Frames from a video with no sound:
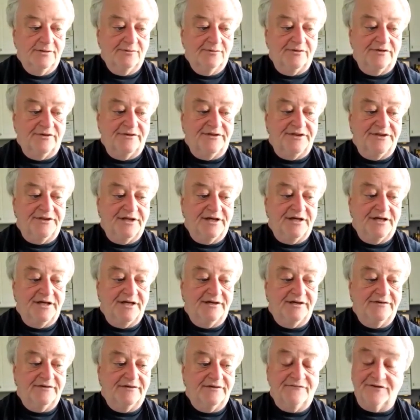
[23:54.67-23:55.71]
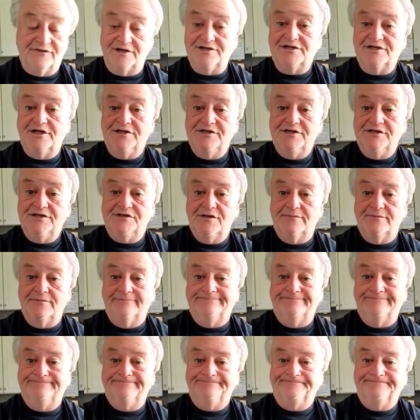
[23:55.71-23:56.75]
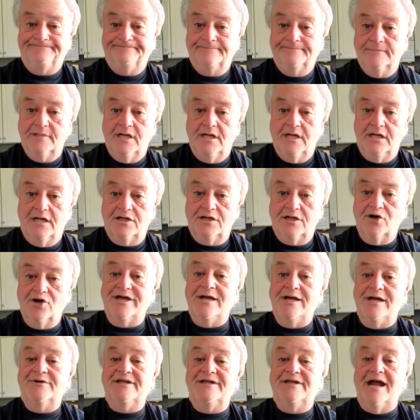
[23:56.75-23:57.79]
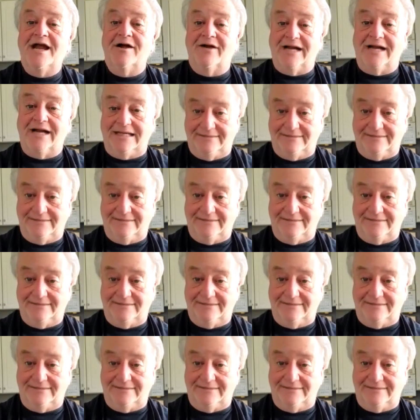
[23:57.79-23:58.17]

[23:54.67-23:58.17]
with French onion soup. Cooking with Gary.